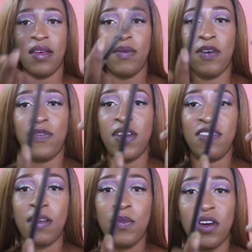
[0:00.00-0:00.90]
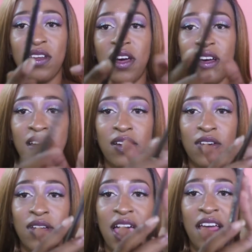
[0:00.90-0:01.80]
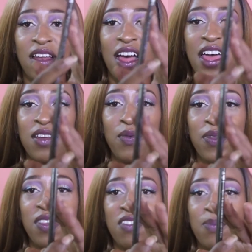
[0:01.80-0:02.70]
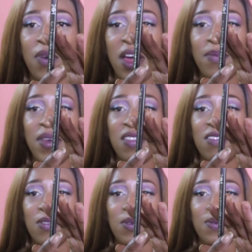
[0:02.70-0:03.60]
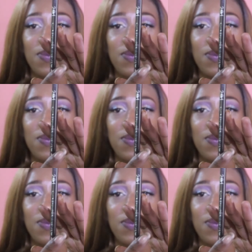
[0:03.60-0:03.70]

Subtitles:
But first I'm going to outline with this brown pencil.